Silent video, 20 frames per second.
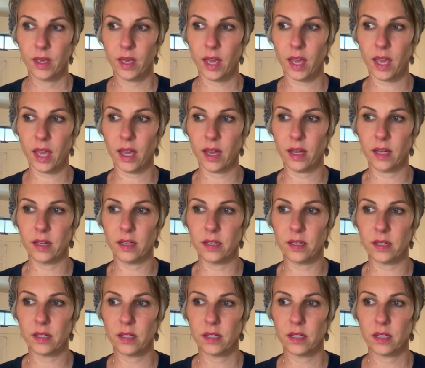and
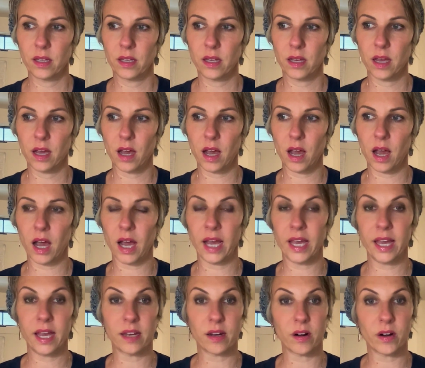I
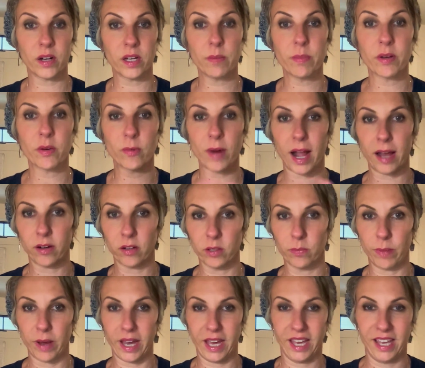had already been rattled
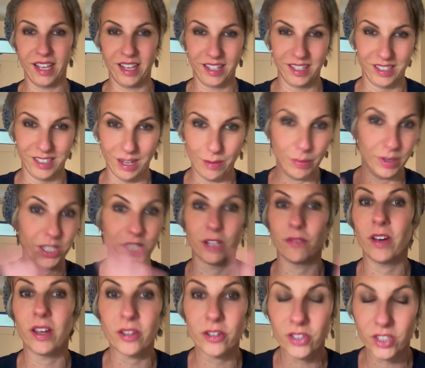by a bunch of
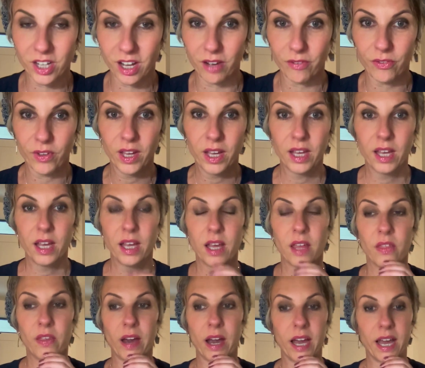other stuff
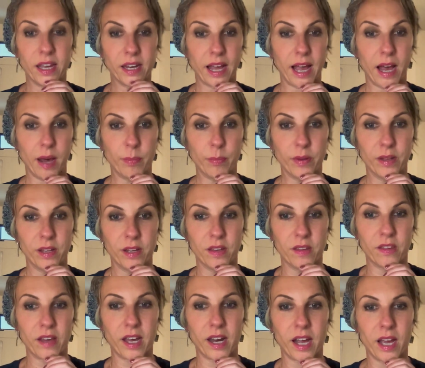that had happened
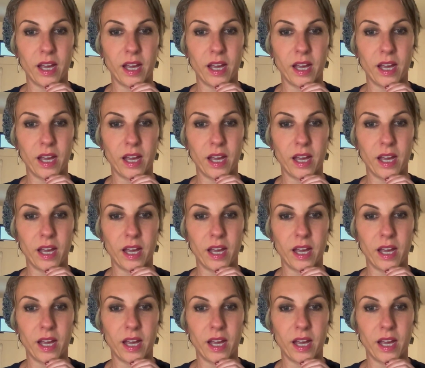that